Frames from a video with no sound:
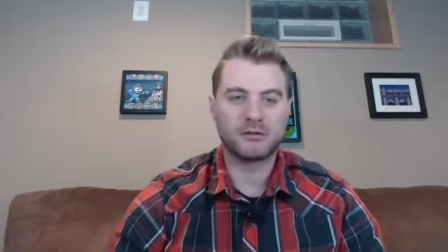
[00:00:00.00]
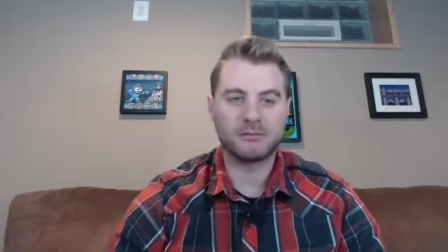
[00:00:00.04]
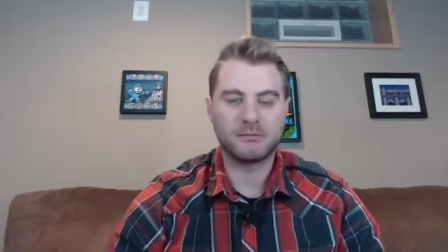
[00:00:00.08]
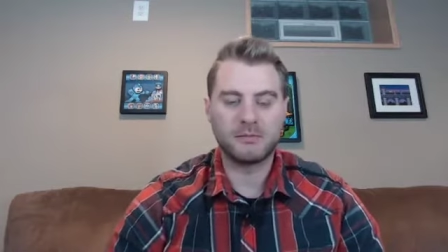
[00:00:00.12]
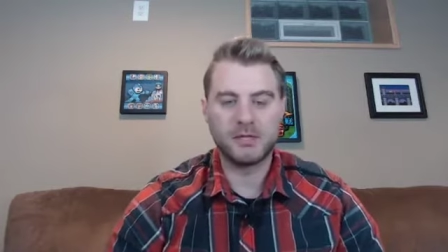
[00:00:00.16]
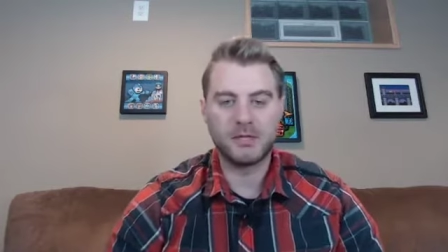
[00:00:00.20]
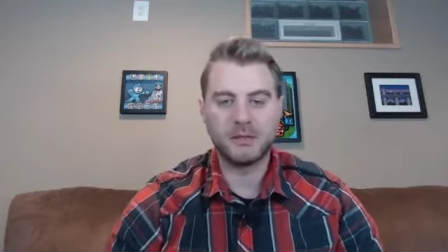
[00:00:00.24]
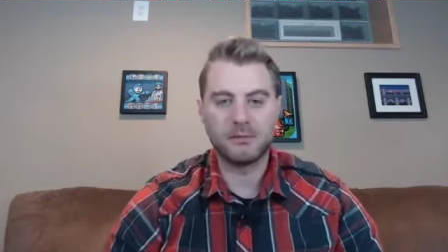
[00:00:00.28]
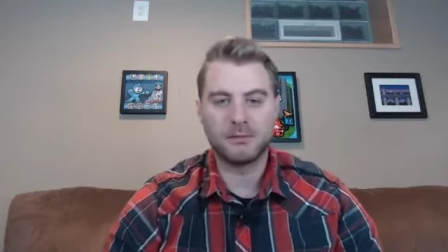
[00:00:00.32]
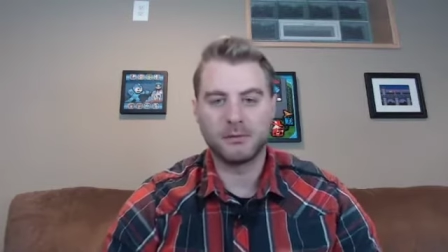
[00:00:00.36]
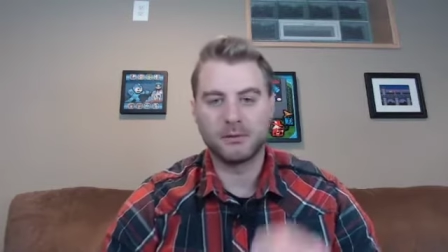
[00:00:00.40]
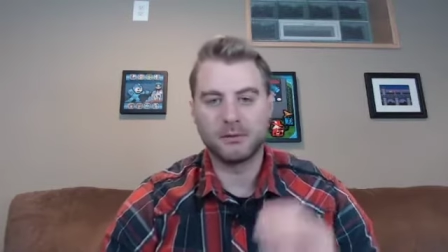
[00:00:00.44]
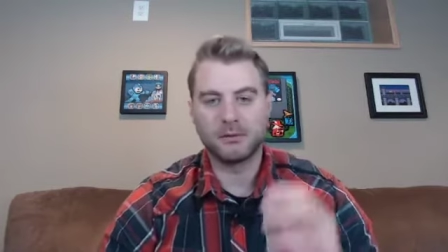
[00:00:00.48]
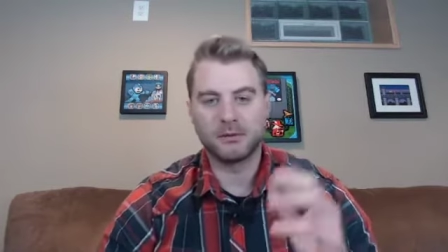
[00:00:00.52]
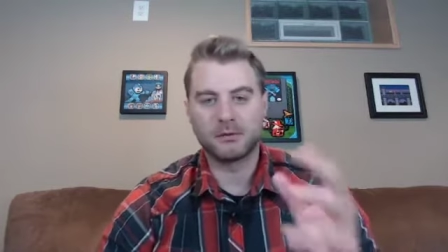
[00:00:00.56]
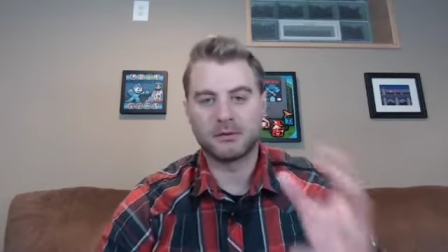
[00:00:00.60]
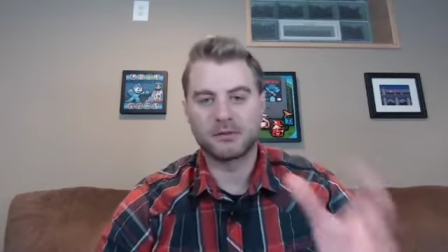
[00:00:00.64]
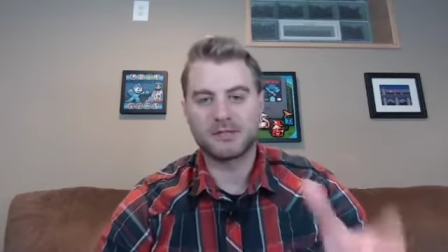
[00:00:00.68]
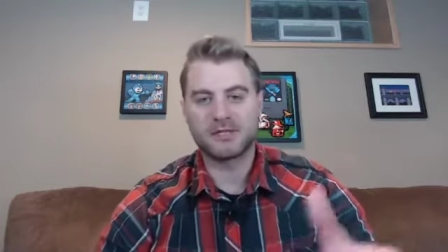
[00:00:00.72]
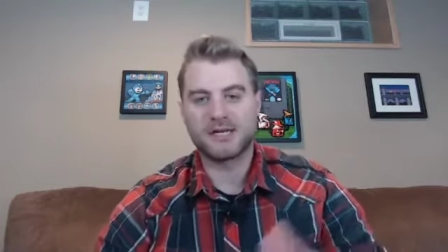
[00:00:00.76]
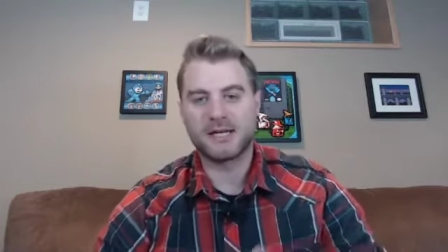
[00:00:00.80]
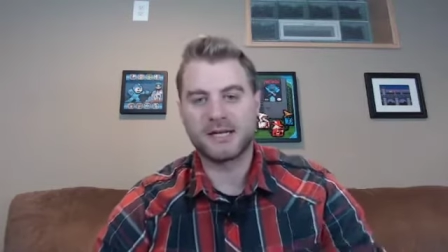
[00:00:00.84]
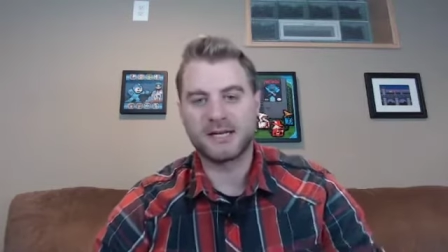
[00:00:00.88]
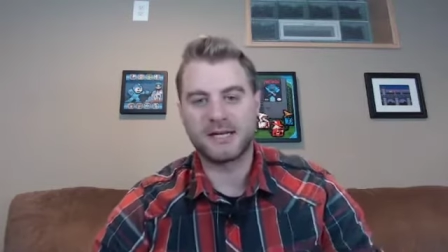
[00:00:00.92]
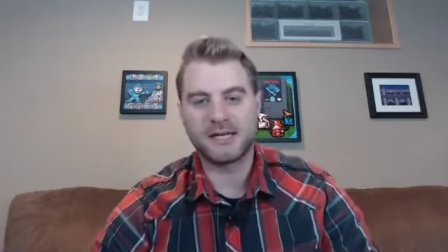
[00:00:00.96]
to people, you're
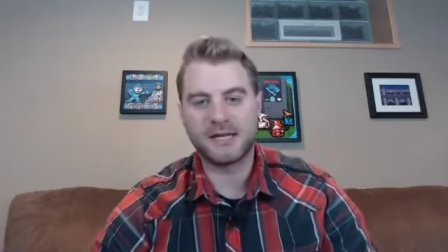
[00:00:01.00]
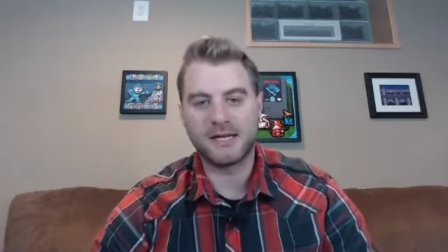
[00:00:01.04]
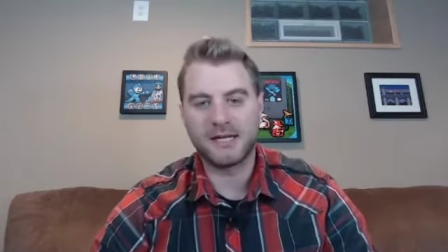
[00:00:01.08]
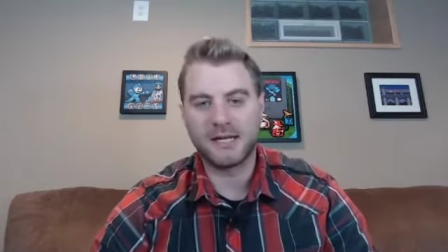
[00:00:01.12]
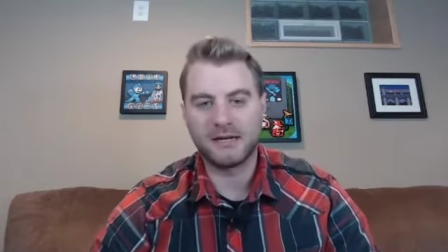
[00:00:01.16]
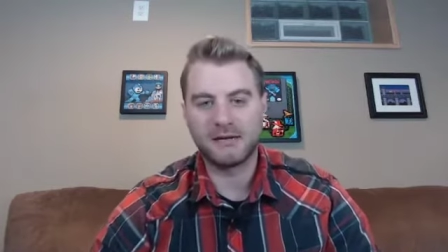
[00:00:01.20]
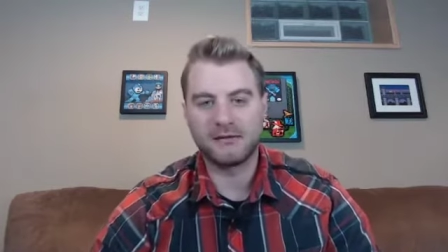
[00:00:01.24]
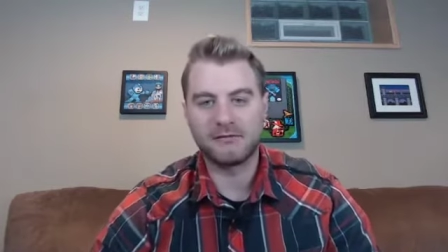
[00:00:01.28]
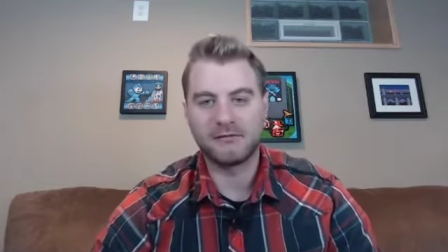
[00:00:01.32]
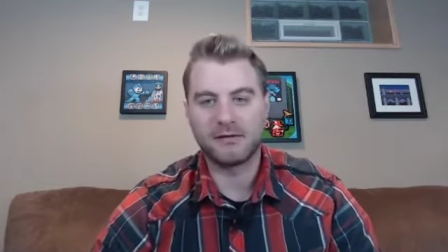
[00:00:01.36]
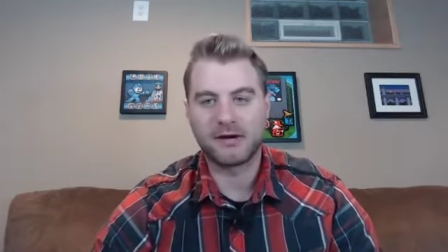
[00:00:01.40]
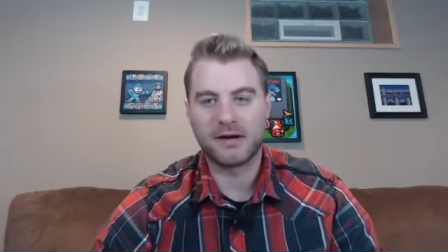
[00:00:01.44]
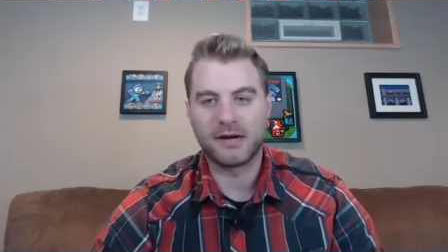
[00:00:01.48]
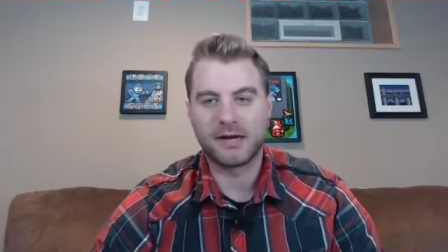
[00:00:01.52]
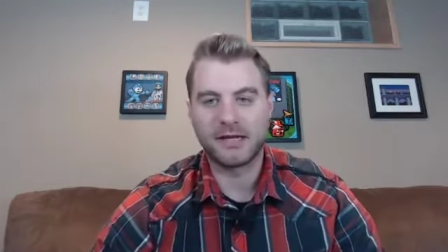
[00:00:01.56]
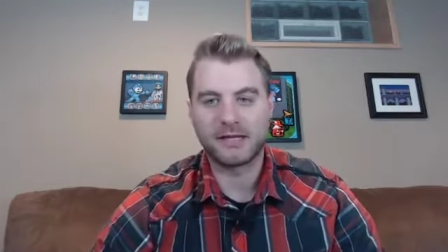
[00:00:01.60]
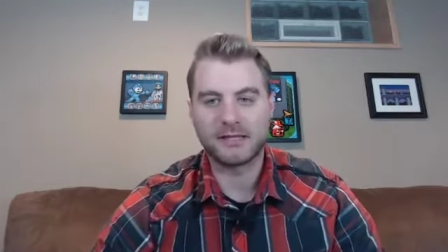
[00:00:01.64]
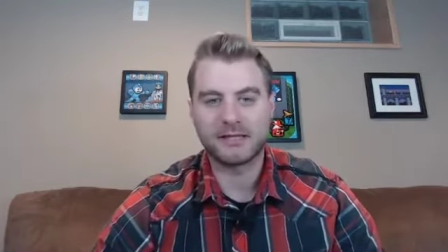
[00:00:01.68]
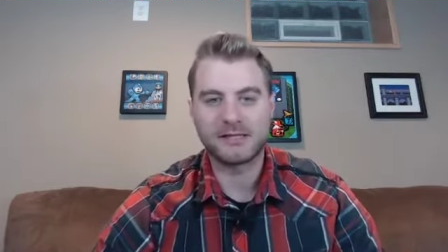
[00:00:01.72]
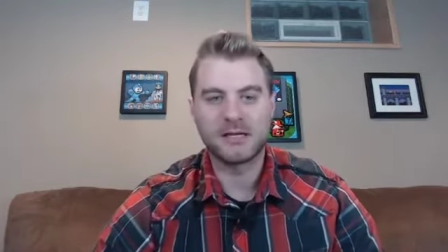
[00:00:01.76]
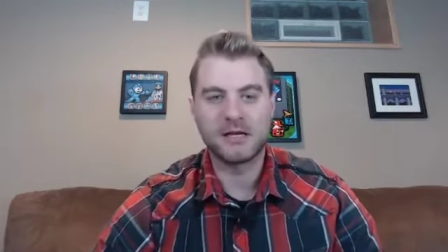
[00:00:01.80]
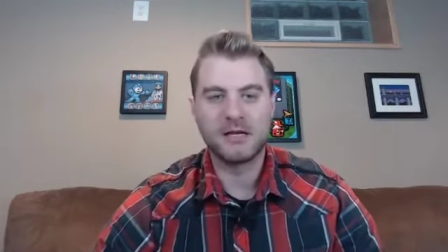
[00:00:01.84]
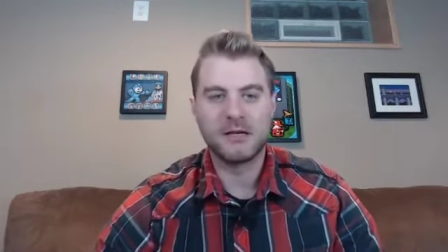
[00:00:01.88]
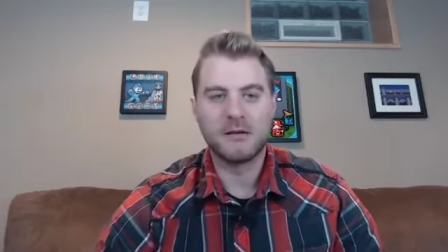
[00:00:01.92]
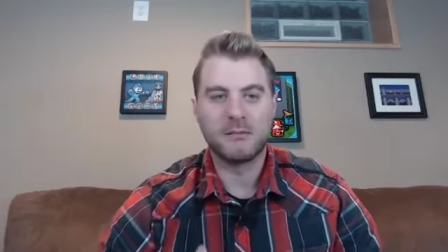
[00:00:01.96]
sending
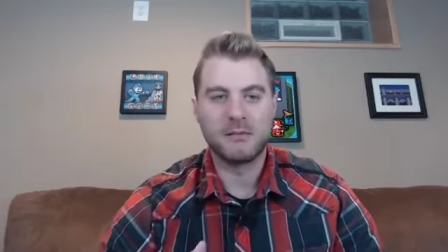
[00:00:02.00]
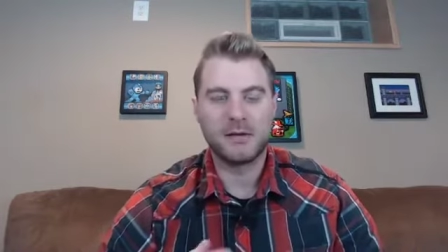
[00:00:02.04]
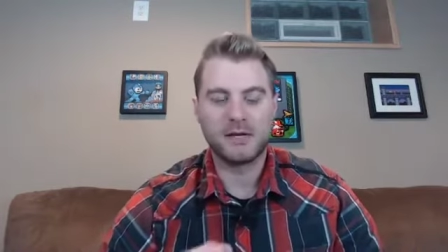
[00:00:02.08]
invites,